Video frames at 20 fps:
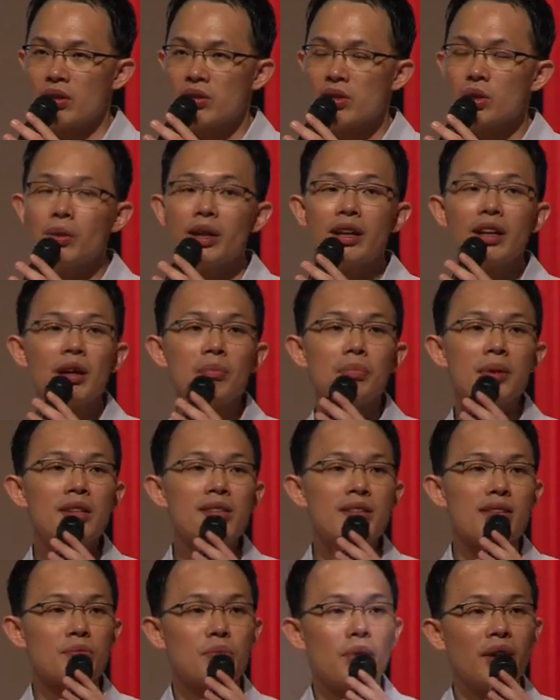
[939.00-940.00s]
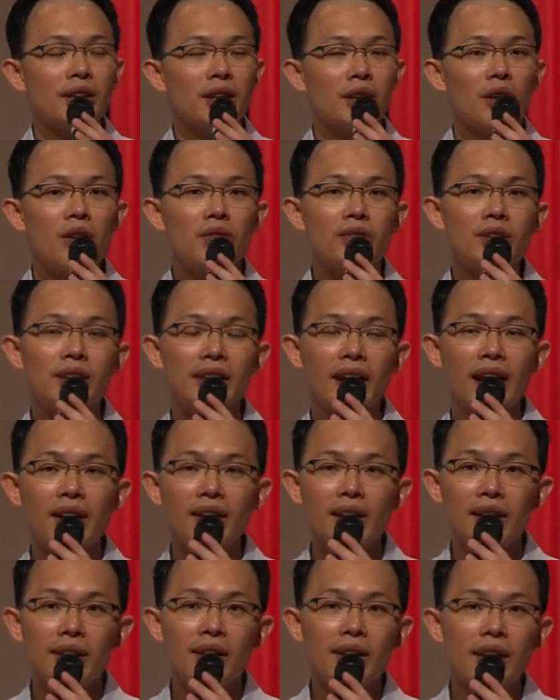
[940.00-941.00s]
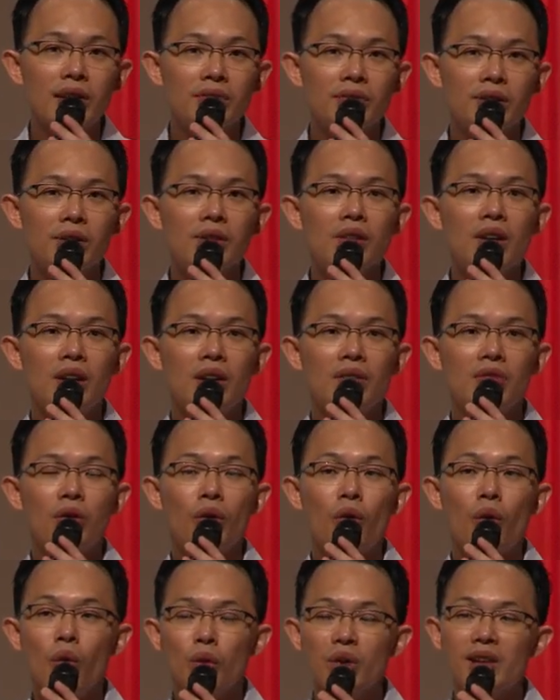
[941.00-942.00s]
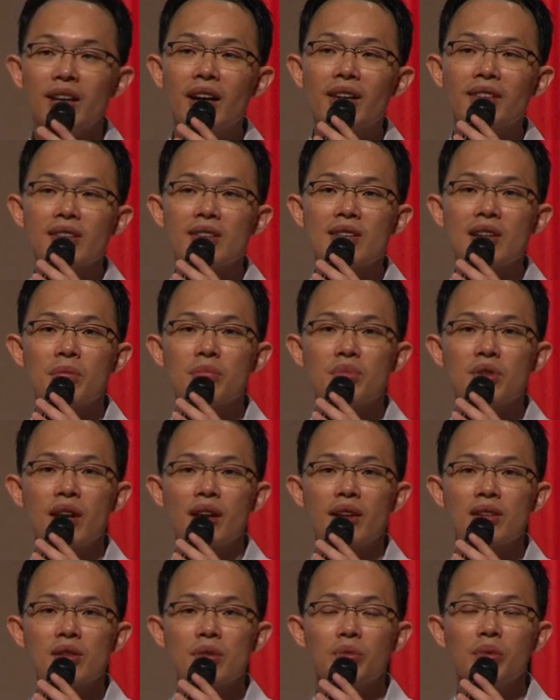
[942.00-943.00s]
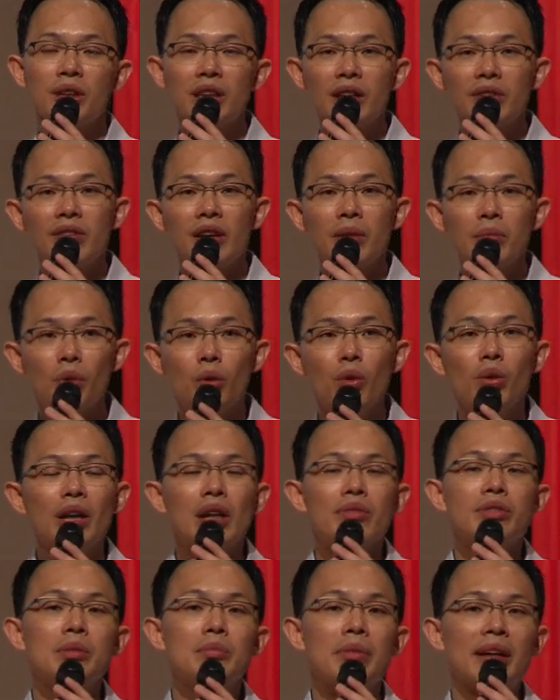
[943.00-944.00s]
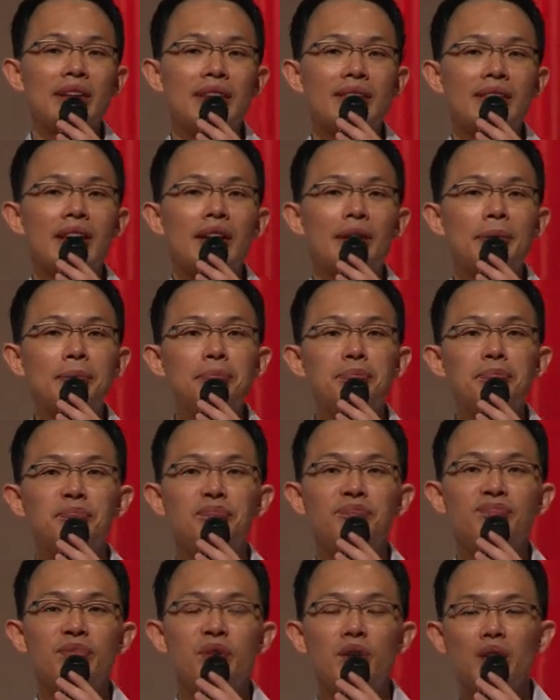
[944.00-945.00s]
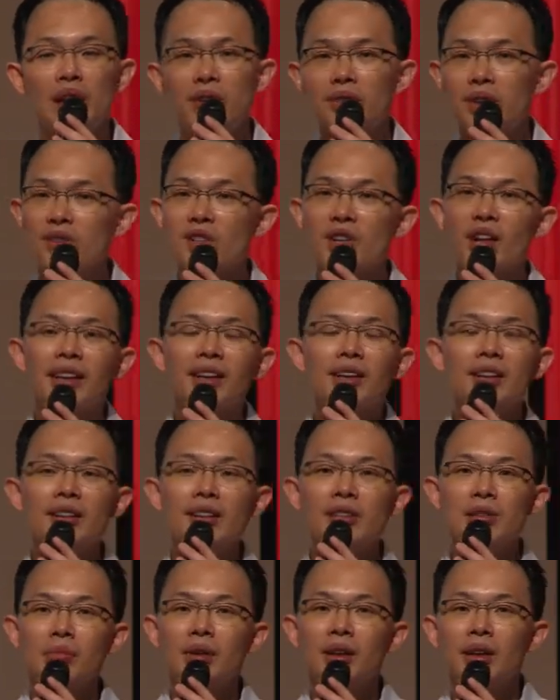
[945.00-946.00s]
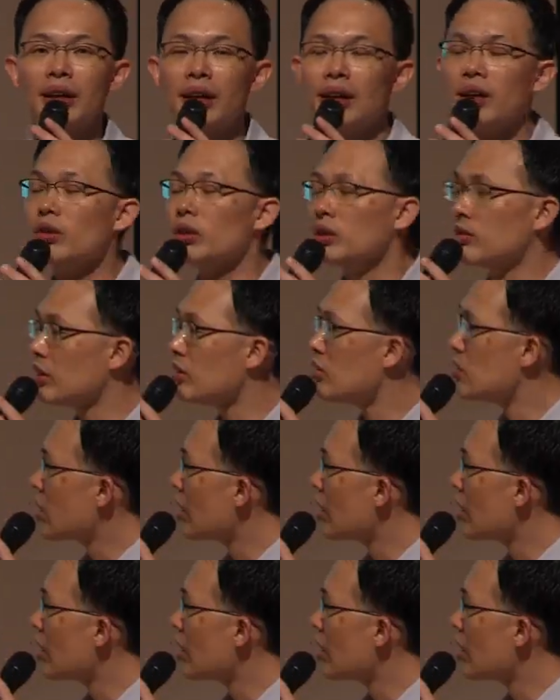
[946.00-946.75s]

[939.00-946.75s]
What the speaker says: So what happens is, while they offer the NA level for all the other subjects, we give them O-level mother tongue, O-level Chinese, Malay, or even